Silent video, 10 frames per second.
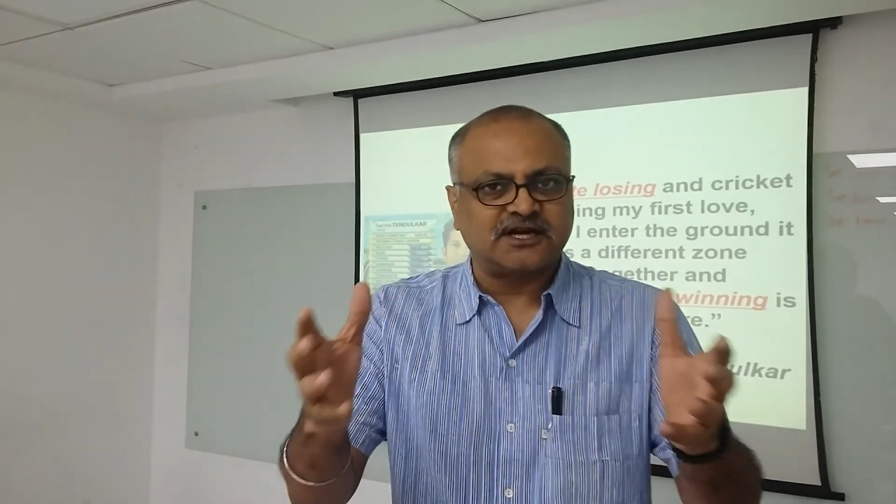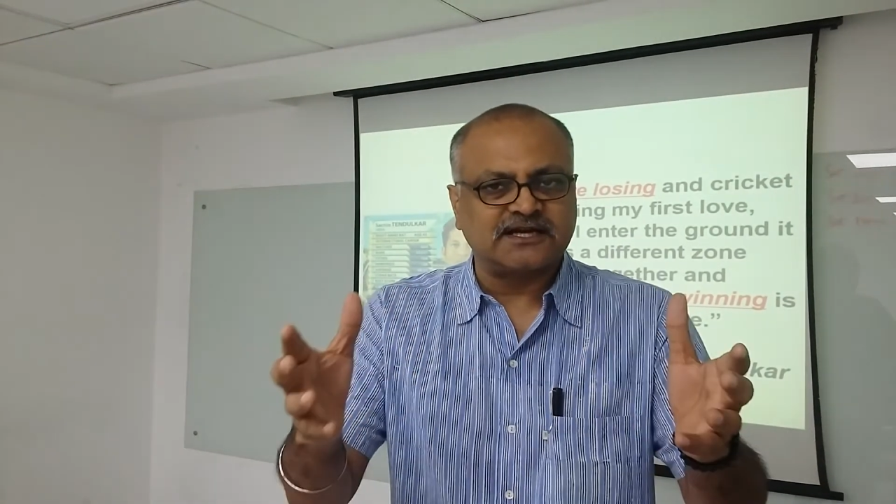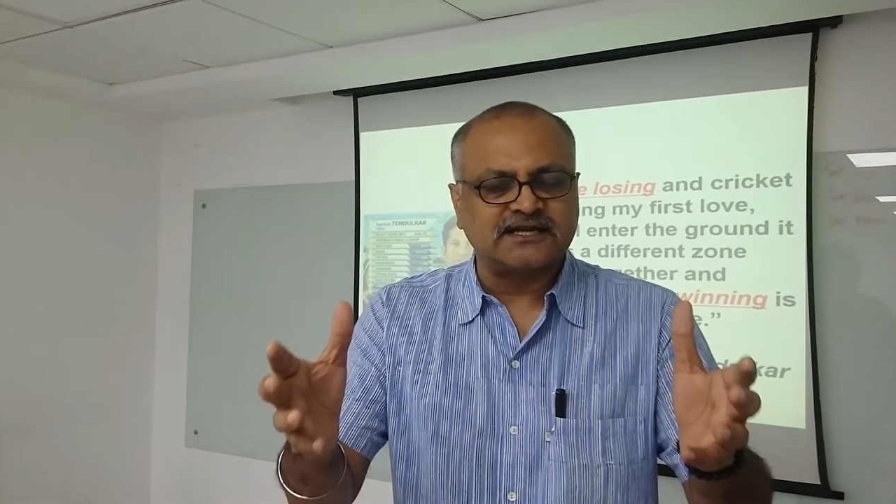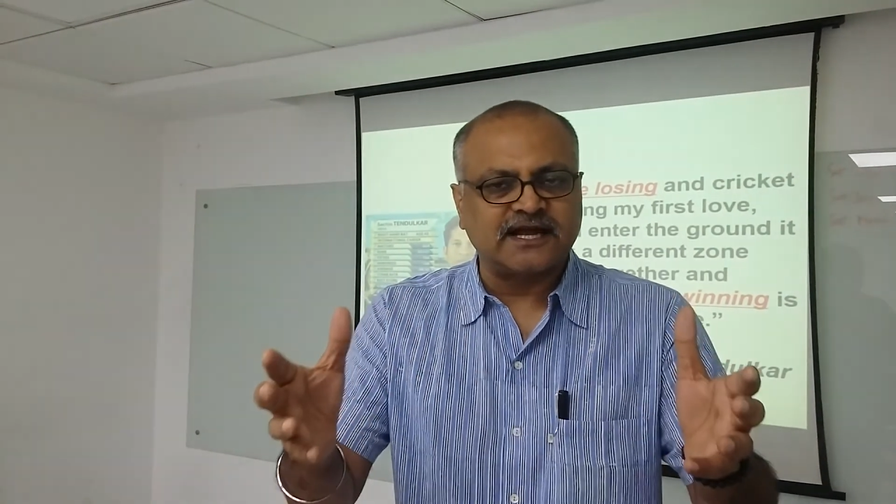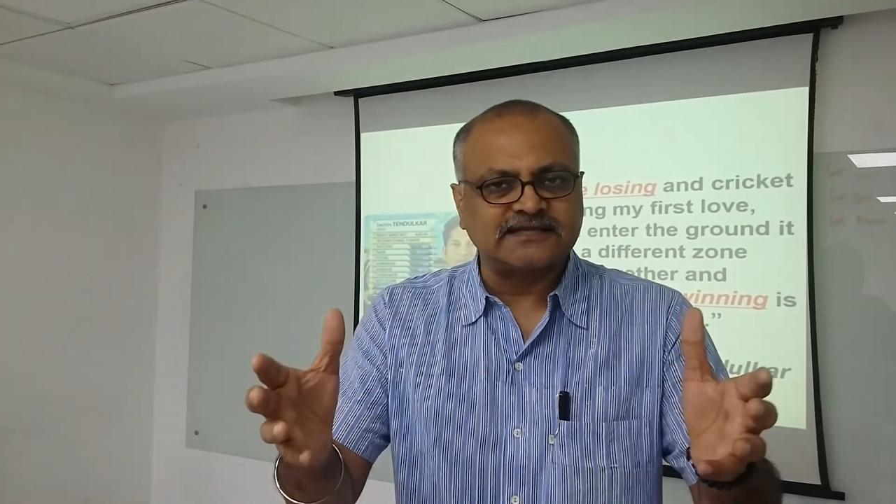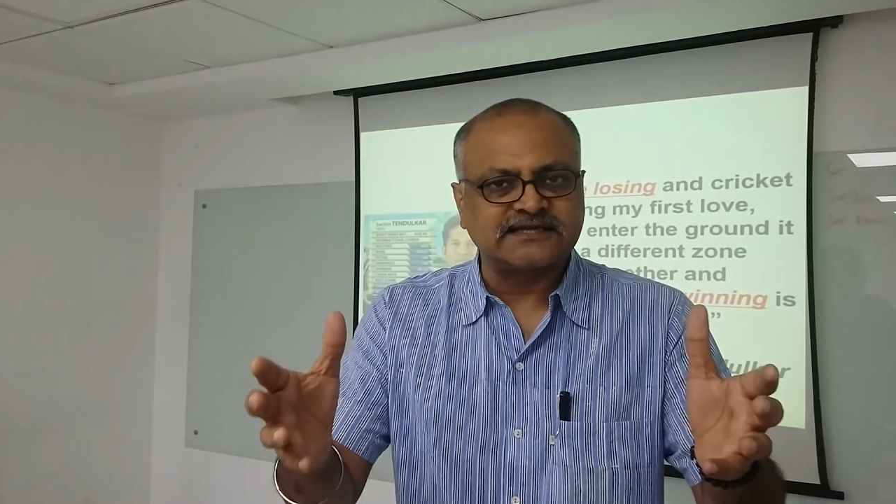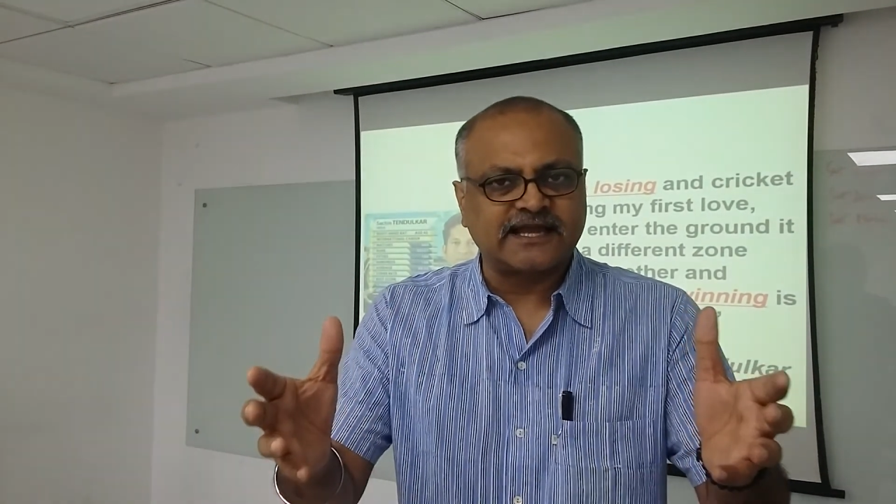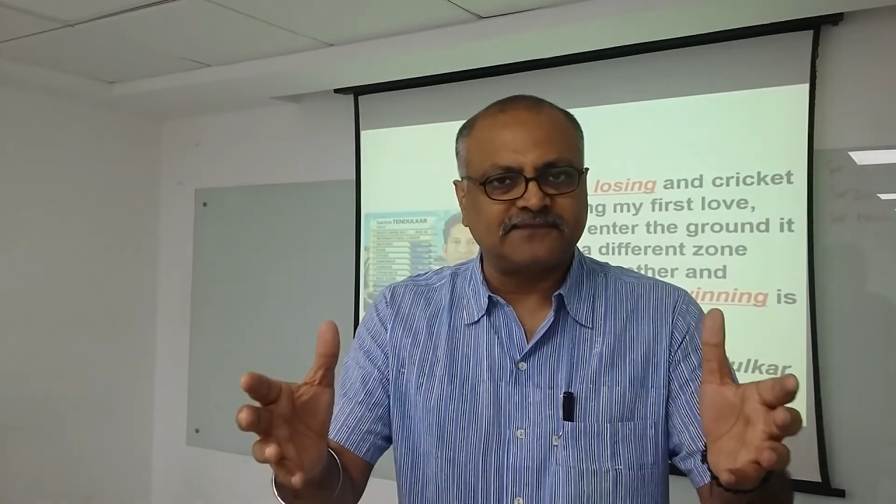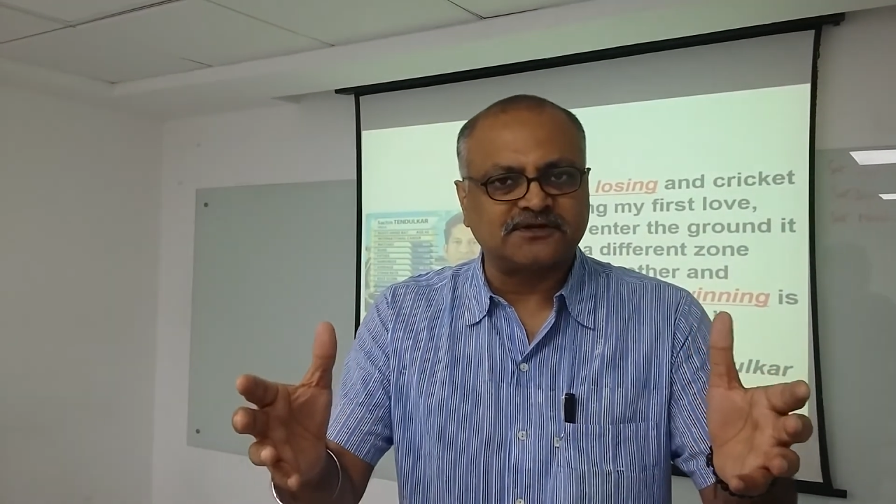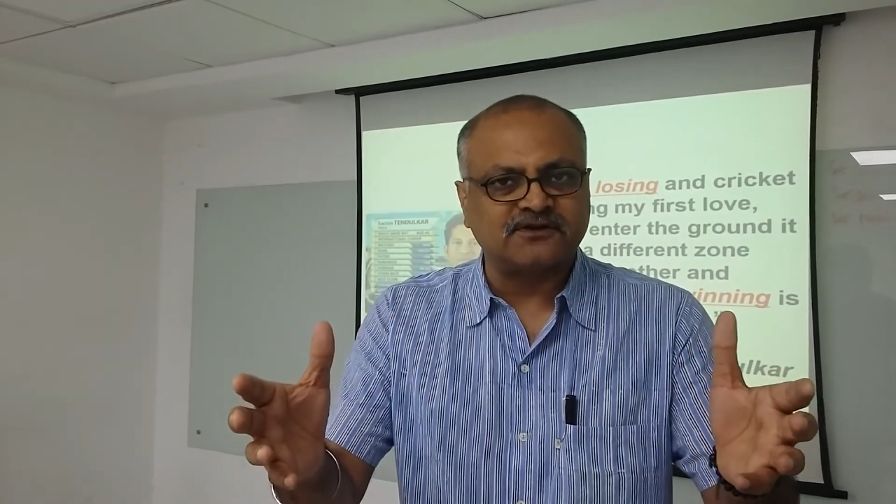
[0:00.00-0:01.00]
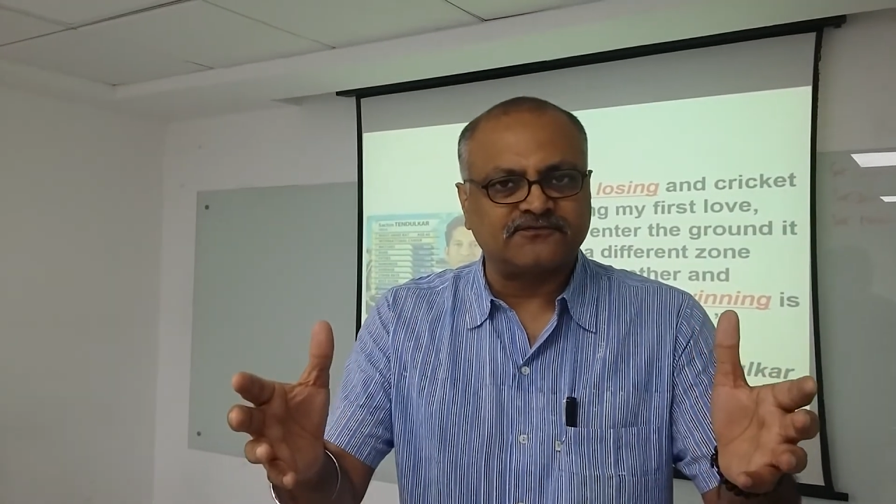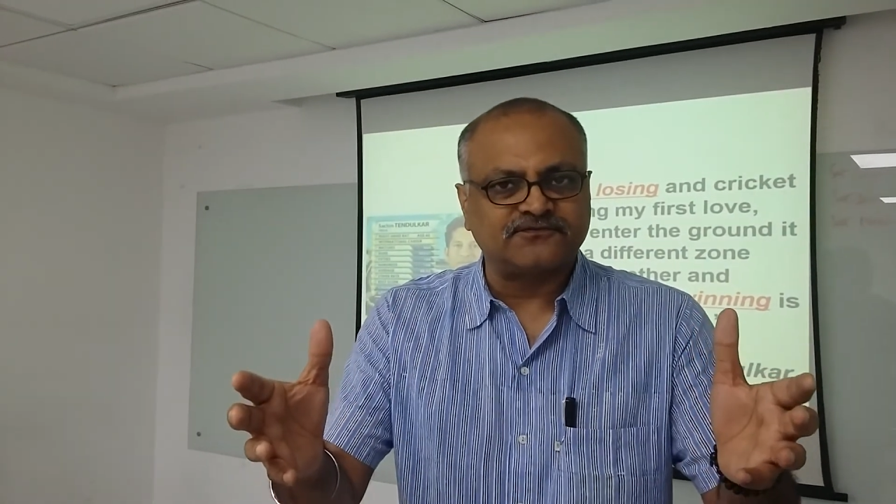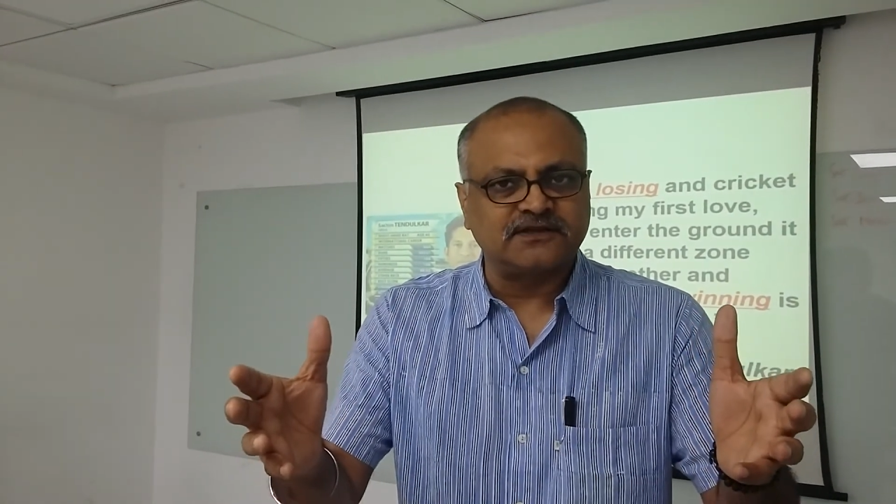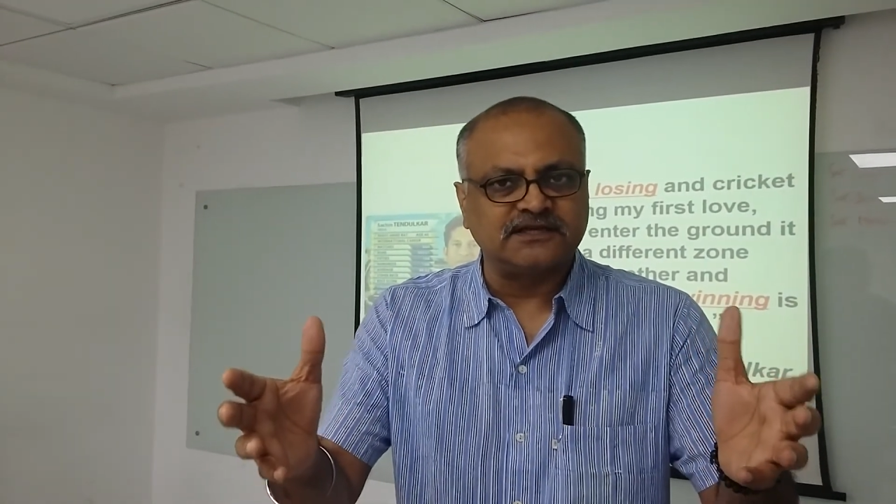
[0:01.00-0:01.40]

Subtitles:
run as a captain of